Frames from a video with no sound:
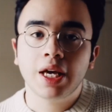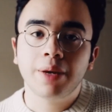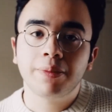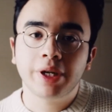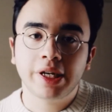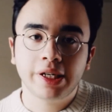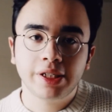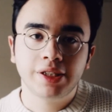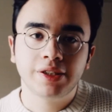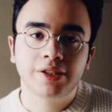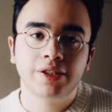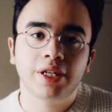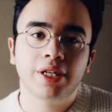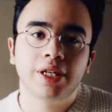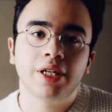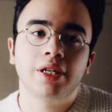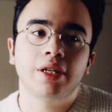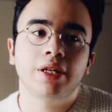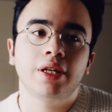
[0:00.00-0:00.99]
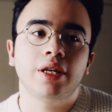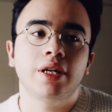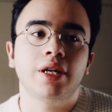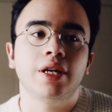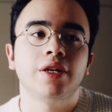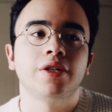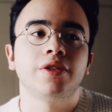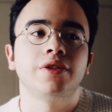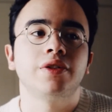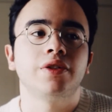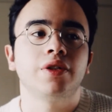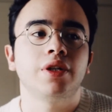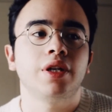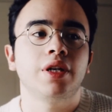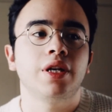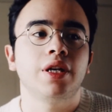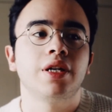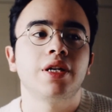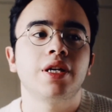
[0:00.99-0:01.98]
The M90 setting is
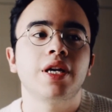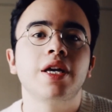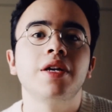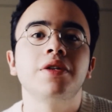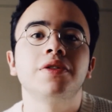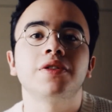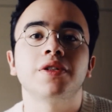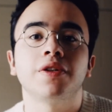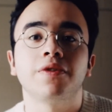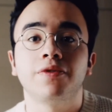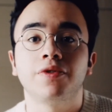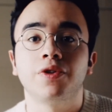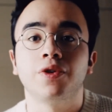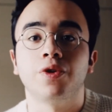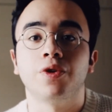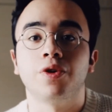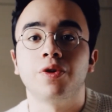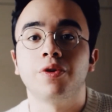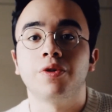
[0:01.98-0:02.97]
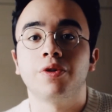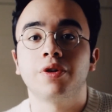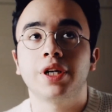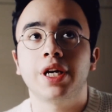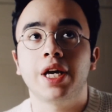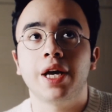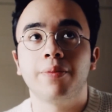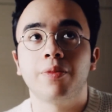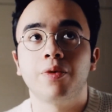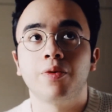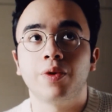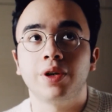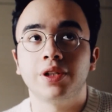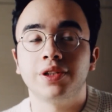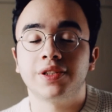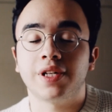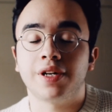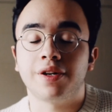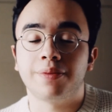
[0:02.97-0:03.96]
in case if your camera
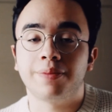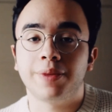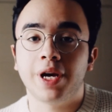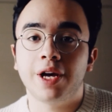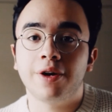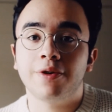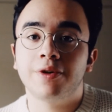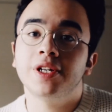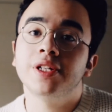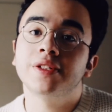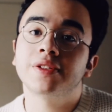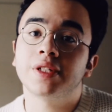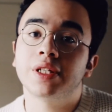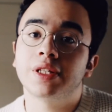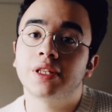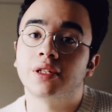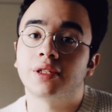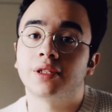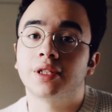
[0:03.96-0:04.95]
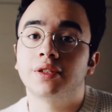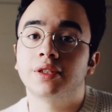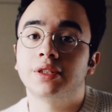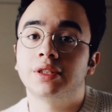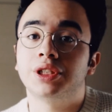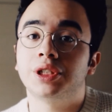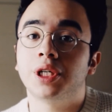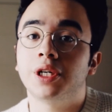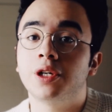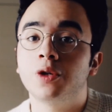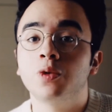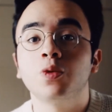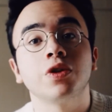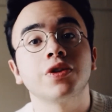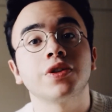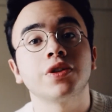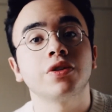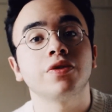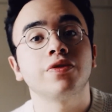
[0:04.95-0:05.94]
runs out of batteries, the shutter
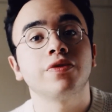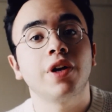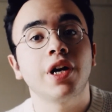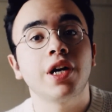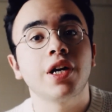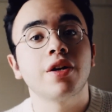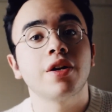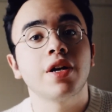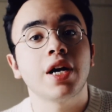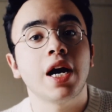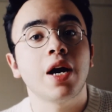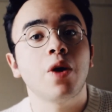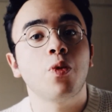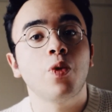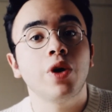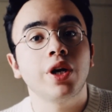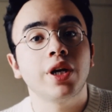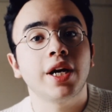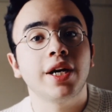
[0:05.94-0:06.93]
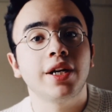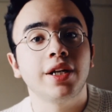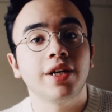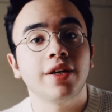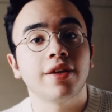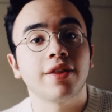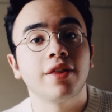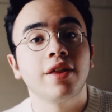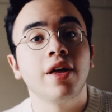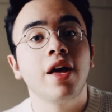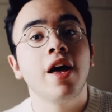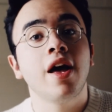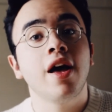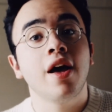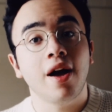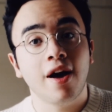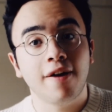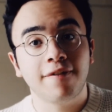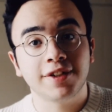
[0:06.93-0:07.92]
will still fire at 1/90th
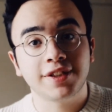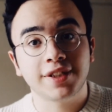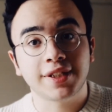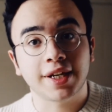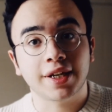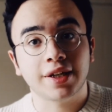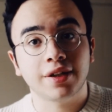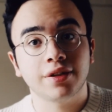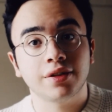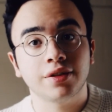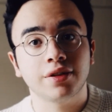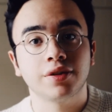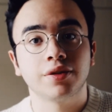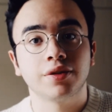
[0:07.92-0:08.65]
of a second.